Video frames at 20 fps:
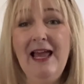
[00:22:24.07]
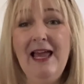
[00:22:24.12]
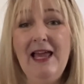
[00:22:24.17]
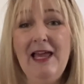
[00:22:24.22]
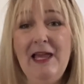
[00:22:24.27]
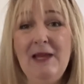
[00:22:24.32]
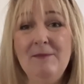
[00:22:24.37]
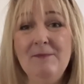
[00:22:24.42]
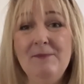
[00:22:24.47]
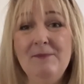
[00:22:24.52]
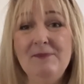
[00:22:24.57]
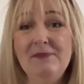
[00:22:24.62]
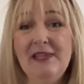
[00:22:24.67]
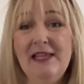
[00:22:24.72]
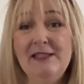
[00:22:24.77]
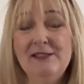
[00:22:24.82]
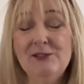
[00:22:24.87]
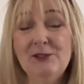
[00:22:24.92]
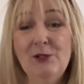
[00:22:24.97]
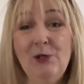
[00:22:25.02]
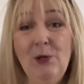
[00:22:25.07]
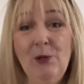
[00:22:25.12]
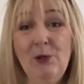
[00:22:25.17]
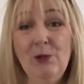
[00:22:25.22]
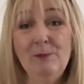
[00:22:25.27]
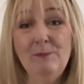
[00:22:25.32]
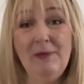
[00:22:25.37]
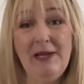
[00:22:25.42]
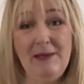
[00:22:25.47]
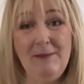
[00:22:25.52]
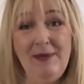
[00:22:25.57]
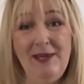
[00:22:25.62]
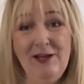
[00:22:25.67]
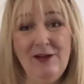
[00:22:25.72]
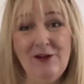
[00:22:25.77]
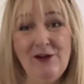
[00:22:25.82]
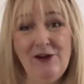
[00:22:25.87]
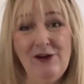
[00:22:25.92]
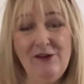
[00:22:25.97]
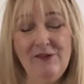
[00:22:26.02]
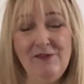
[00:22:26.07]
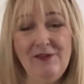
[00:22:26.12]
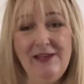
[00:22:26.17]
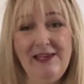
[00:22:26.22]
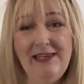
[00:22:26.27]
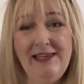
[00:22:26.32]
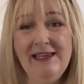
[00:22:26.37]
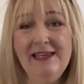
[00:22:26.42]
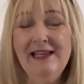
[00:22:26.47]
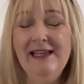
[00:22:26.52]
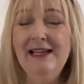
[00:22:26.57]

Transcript: It's called Buy Me a Coffee.